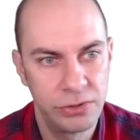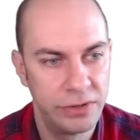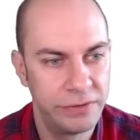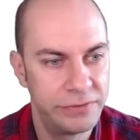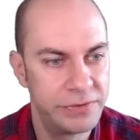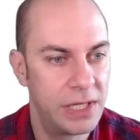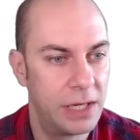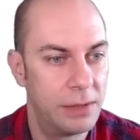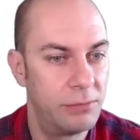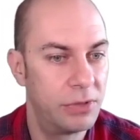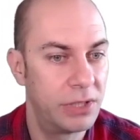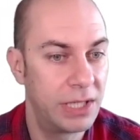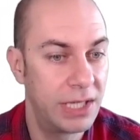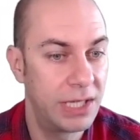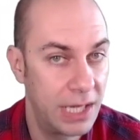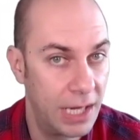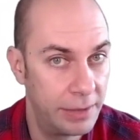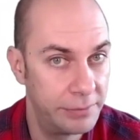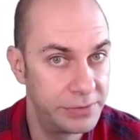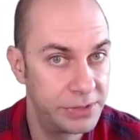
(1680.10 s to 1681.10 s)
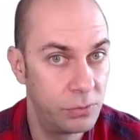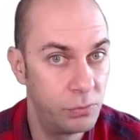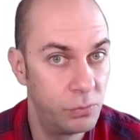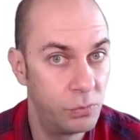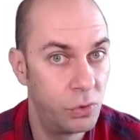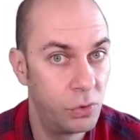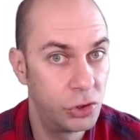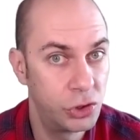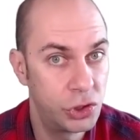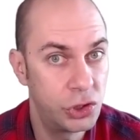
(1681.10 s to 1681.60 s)
if someone comes and
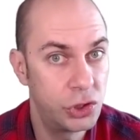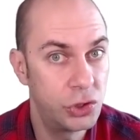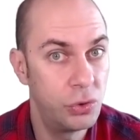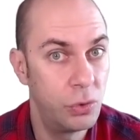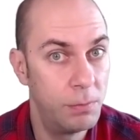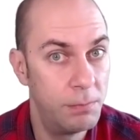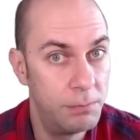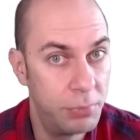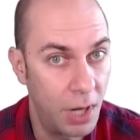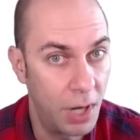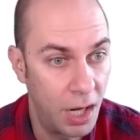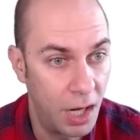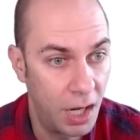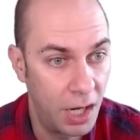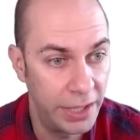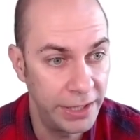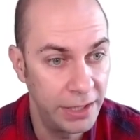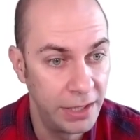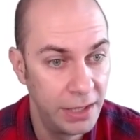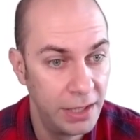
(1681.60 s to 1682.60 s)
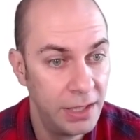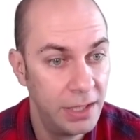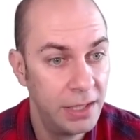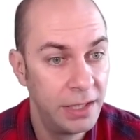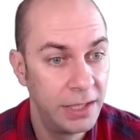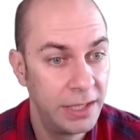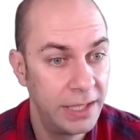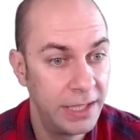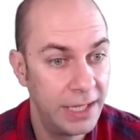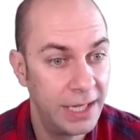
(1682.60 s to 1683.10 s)
wants to buy,
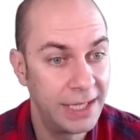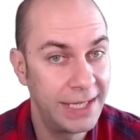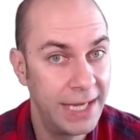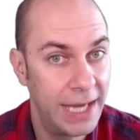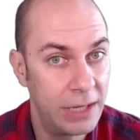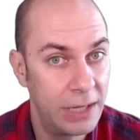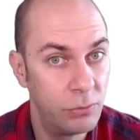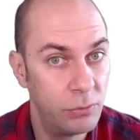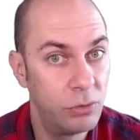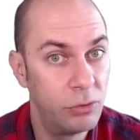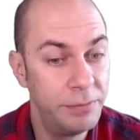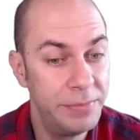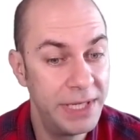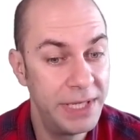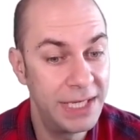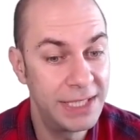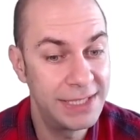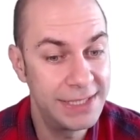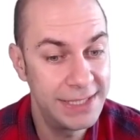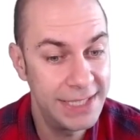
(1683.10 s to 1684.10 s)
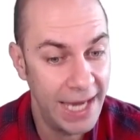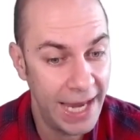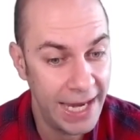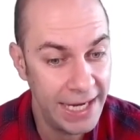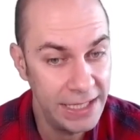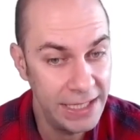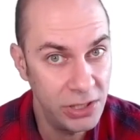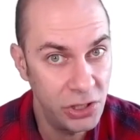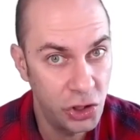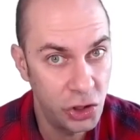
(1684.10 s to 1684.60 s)
he again will be a
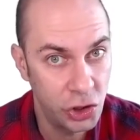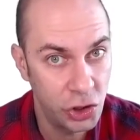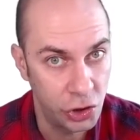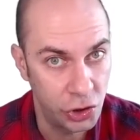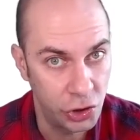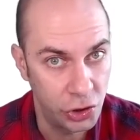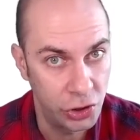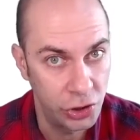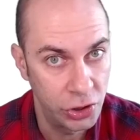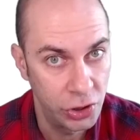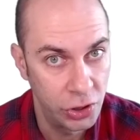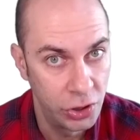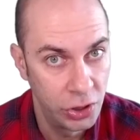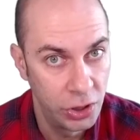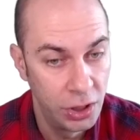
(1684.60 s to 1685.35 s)
taker